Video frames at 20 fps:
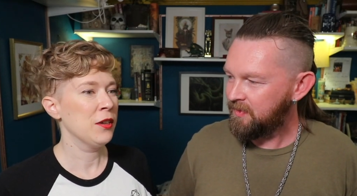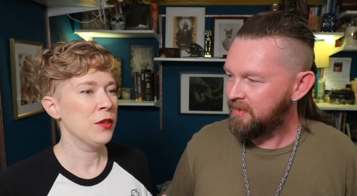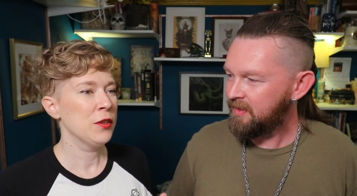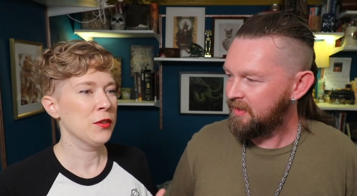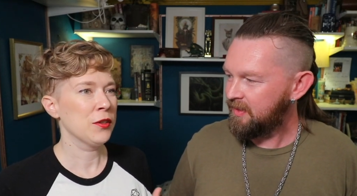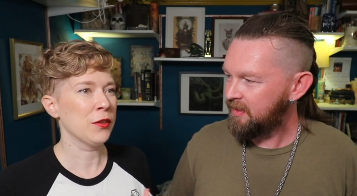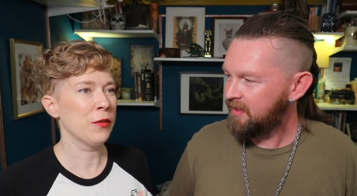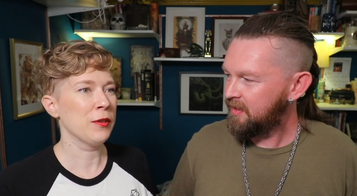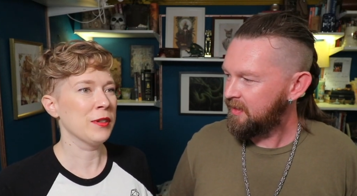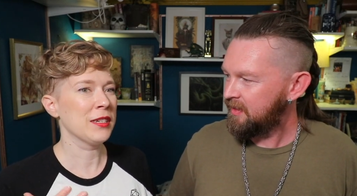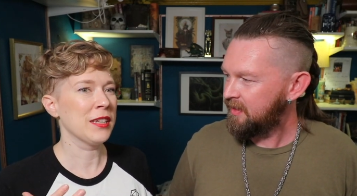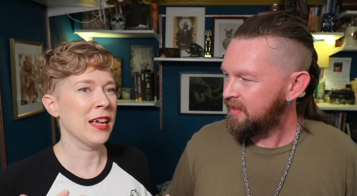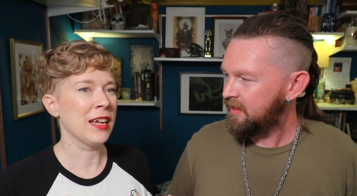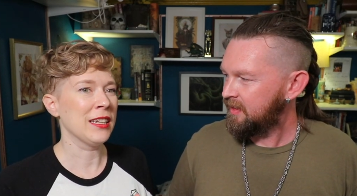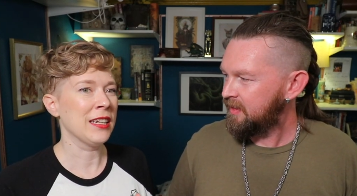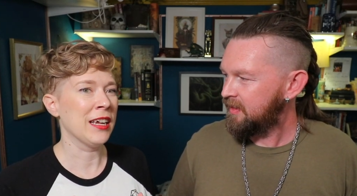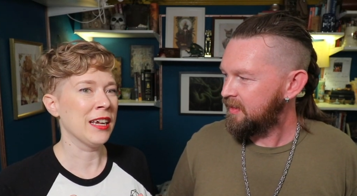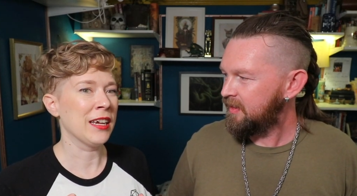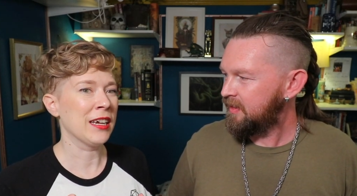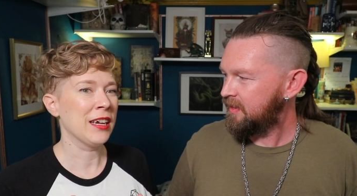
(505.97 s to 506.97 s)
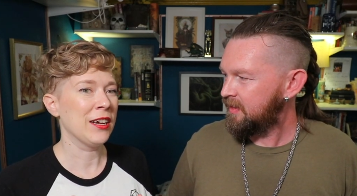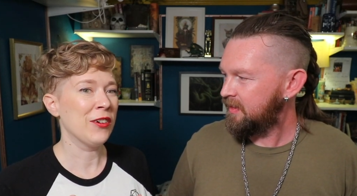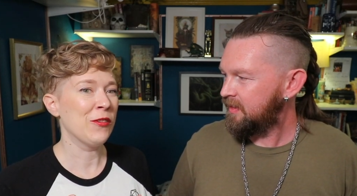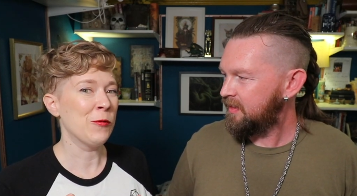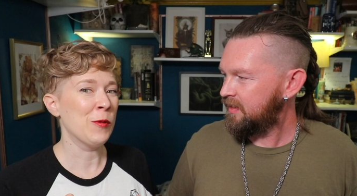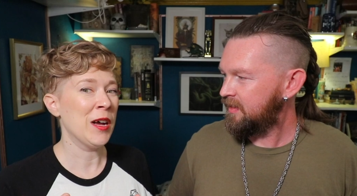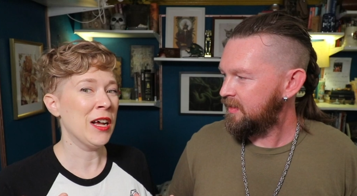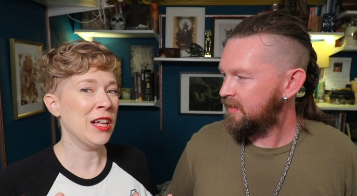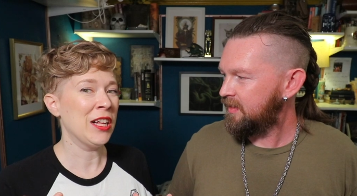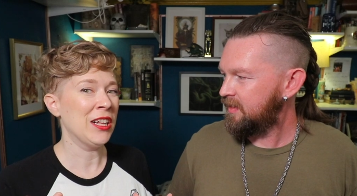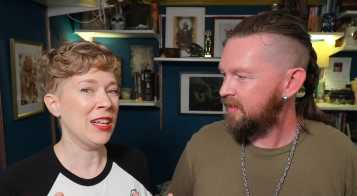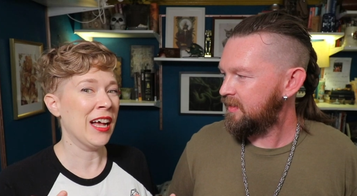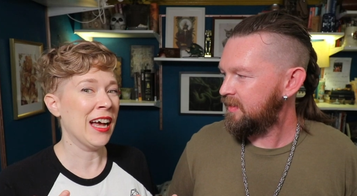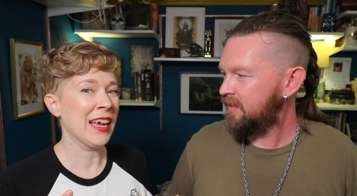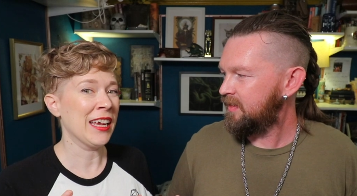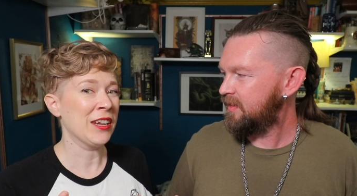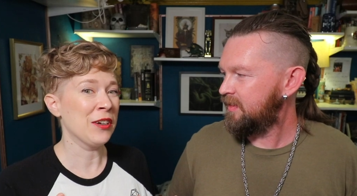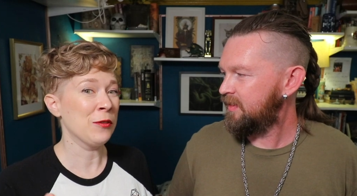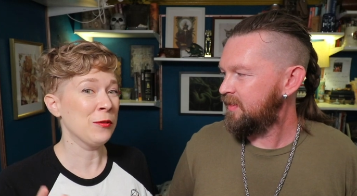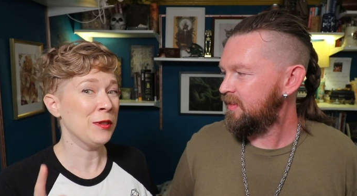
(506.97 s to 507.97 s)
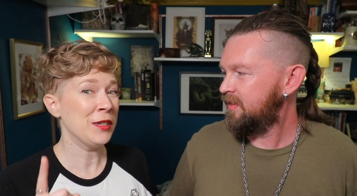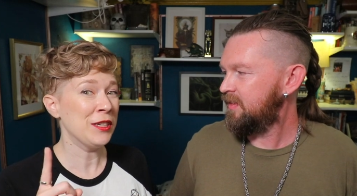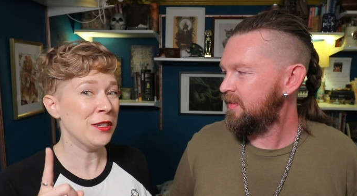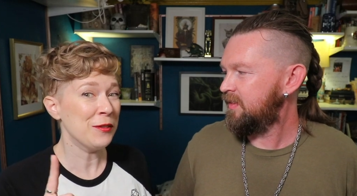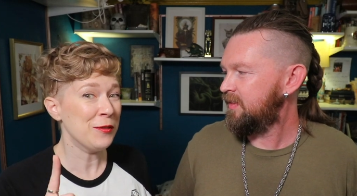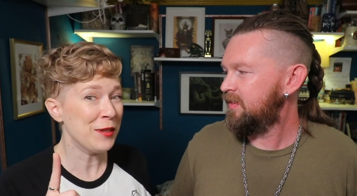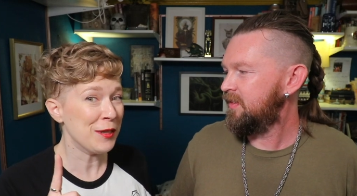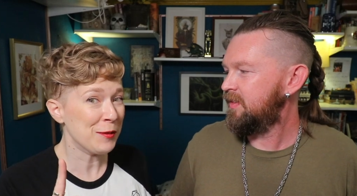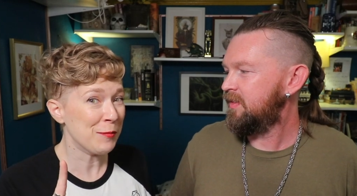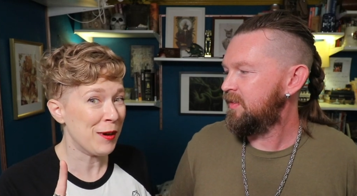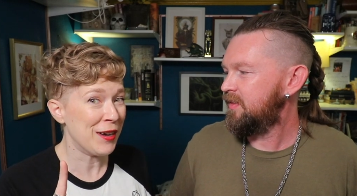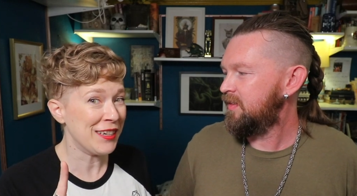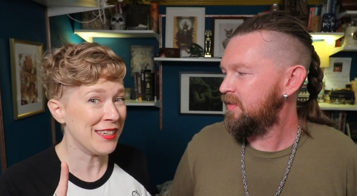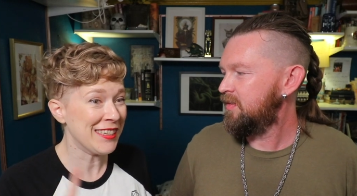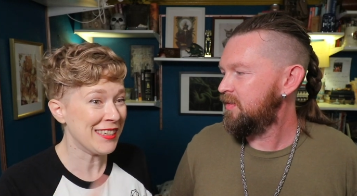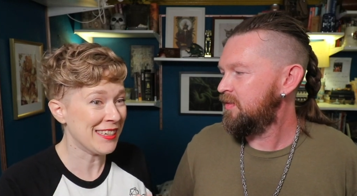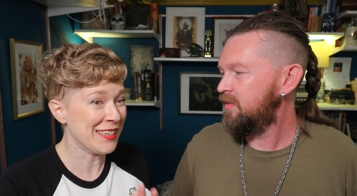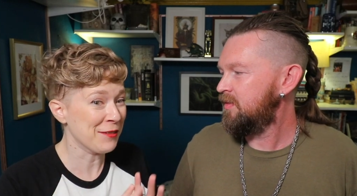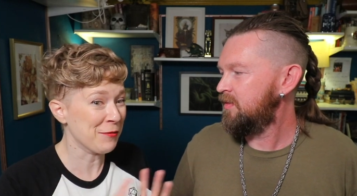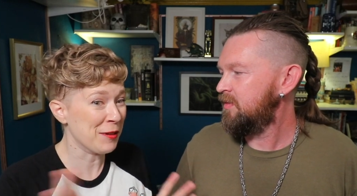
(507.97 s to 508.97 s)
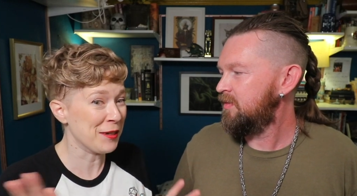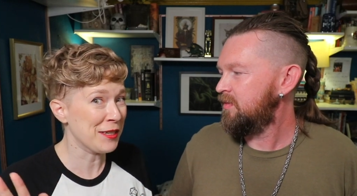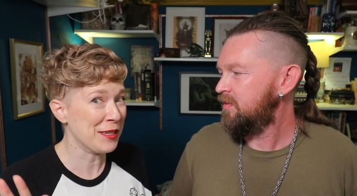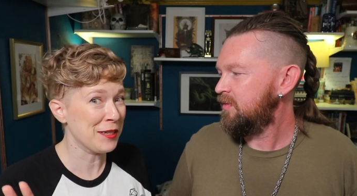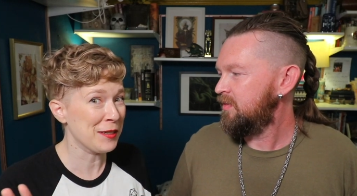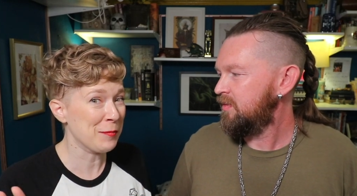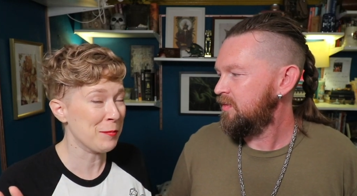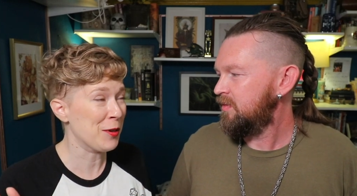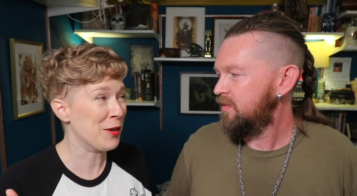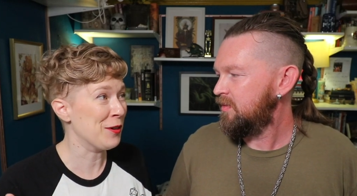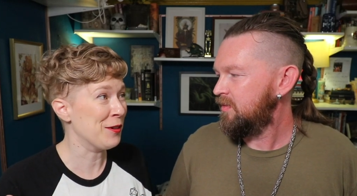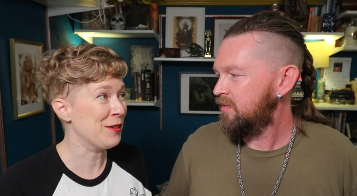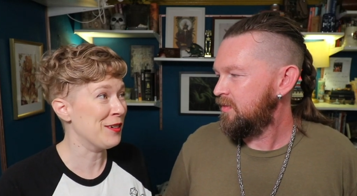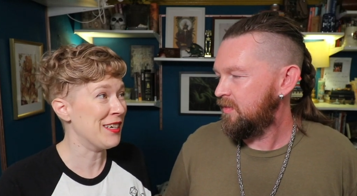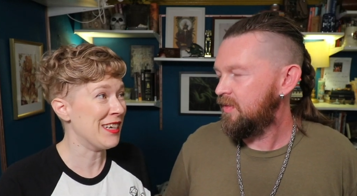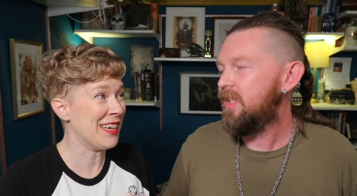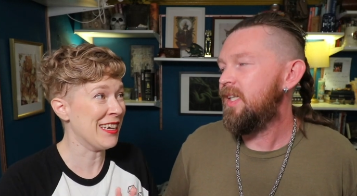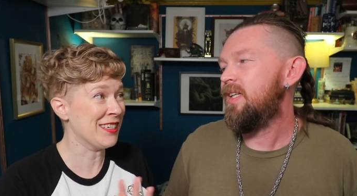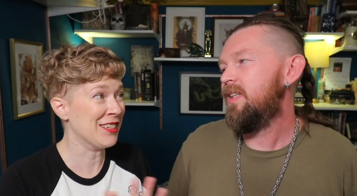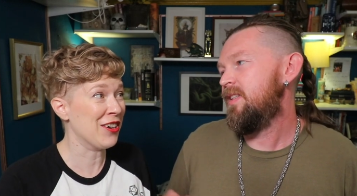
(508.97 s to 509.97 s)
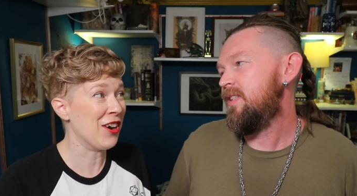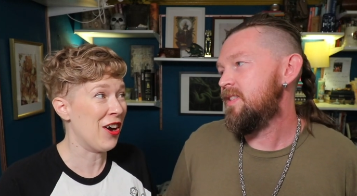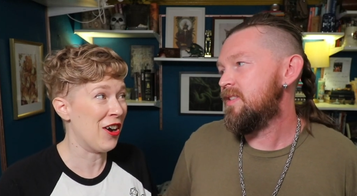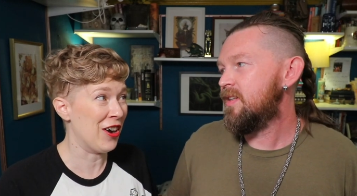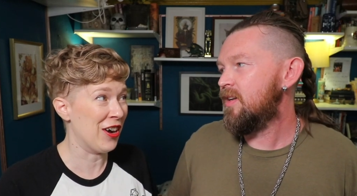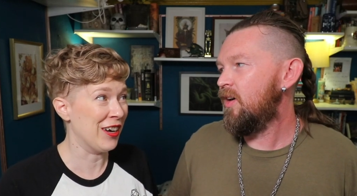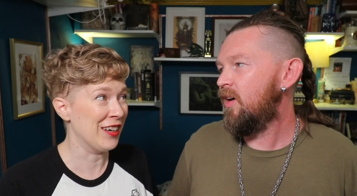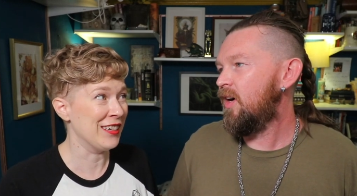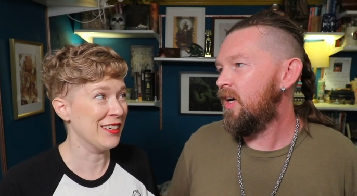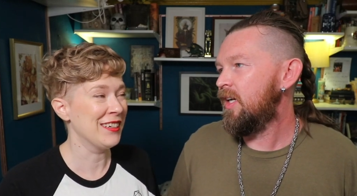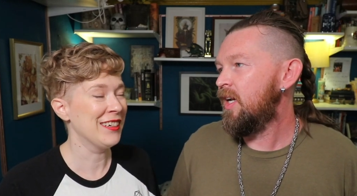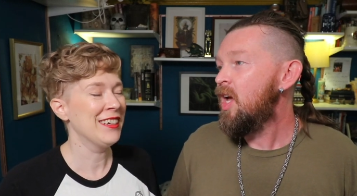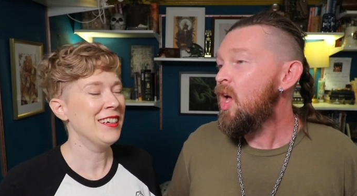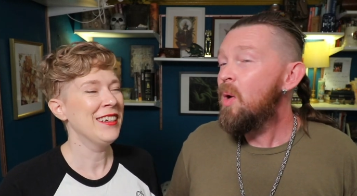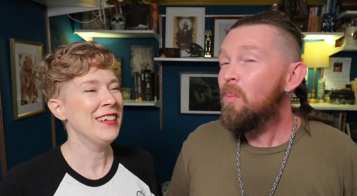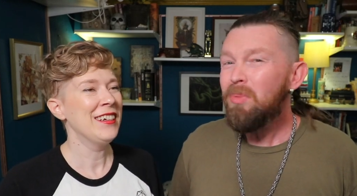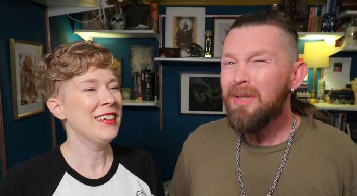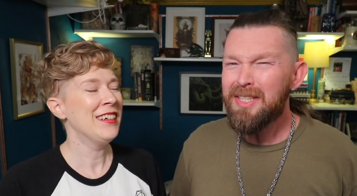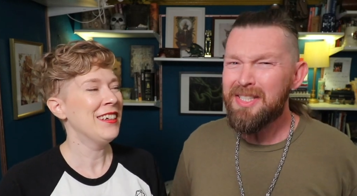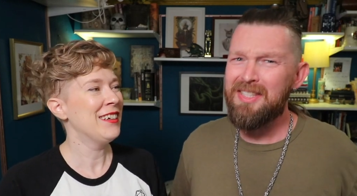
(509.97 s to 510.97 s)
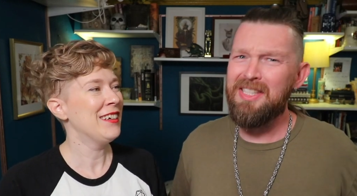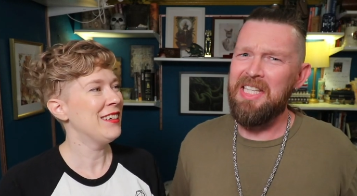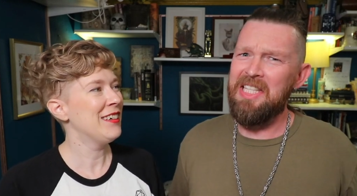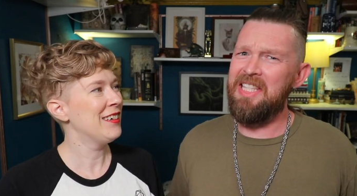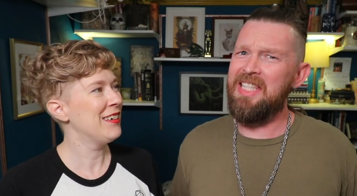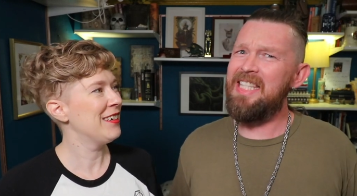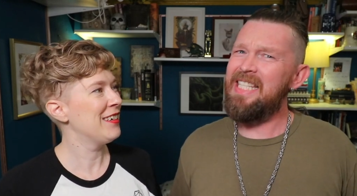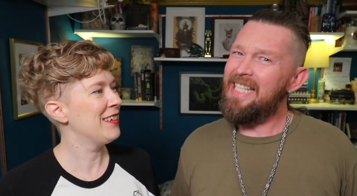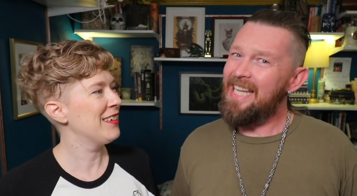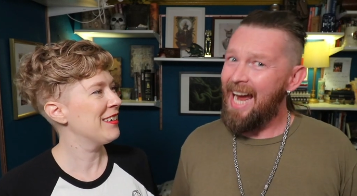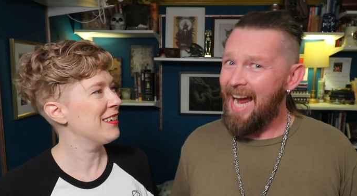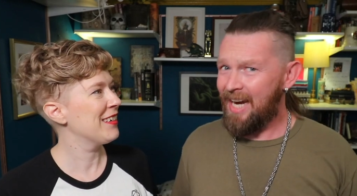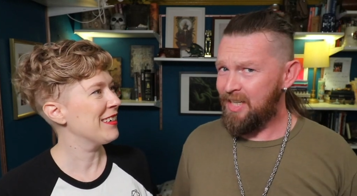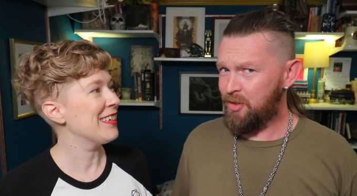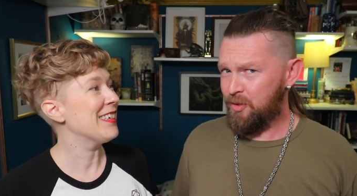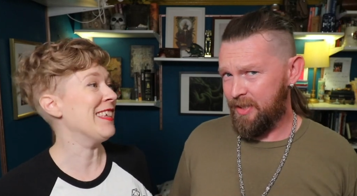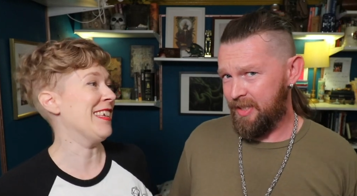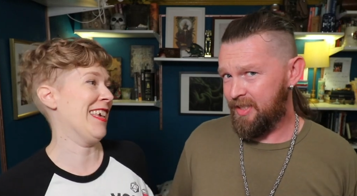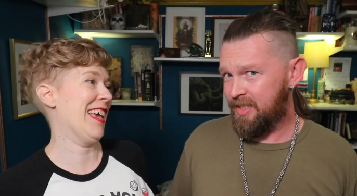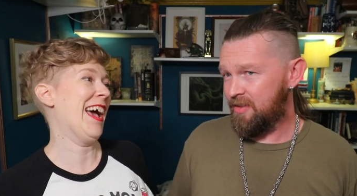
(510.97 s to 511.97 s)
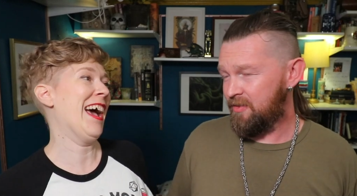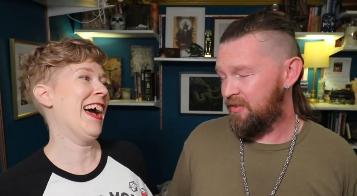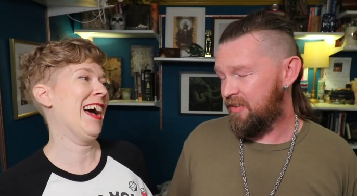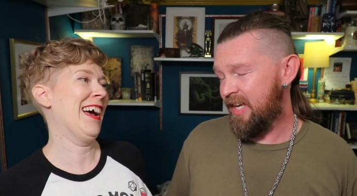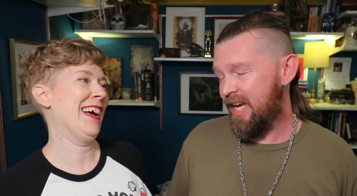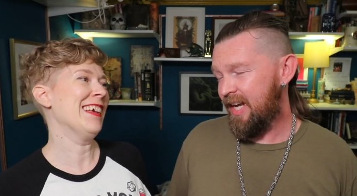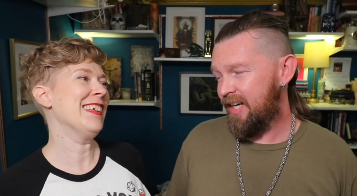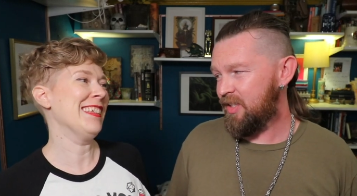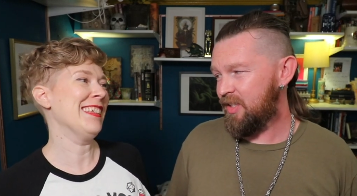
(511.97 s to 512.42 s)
Speaker 1: So it's that like, well, I can only do this once because once it's burned, it's, it's gone. gone. Plus the theatrics yeah. of that